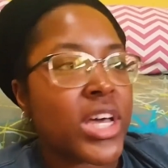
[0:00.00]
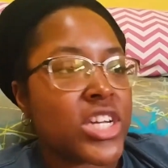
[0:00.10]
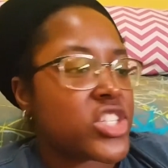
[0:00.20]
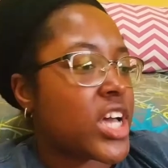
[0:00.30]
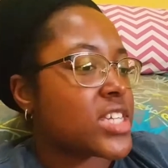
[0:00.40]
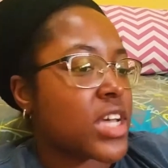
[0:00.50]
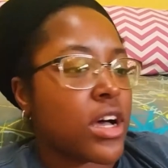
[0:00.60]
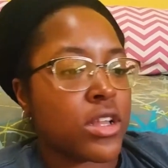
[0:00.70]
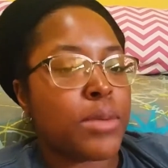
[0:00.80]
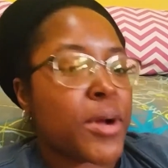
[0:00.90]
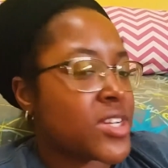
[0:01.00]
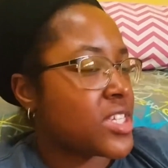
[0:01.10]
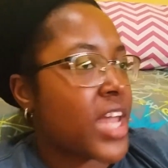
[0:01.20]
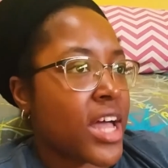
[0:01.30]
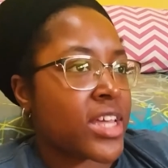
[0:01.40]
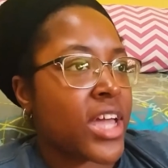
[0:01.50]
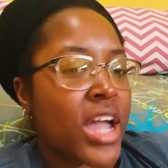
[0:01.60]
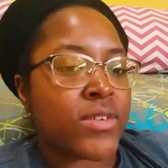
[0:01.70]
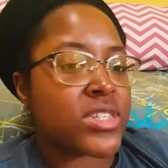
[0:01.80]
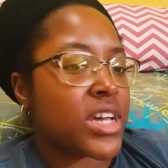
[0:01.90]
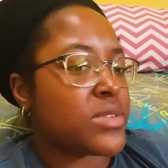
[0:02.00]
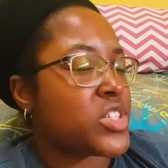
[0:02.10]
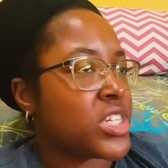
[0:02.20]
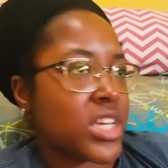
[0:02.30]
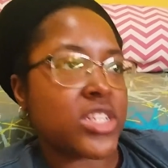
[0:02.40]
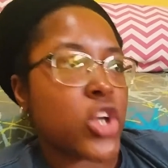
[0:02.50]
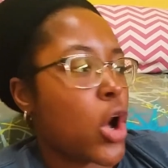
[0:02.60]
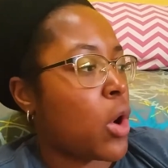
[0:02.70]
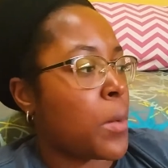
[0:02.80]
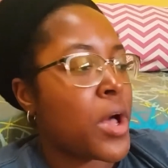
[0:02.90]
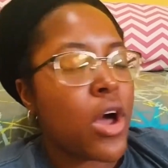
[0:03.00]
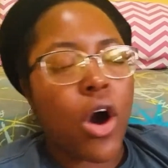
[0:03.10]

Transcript: She has an ugly personality. Every time she gets home,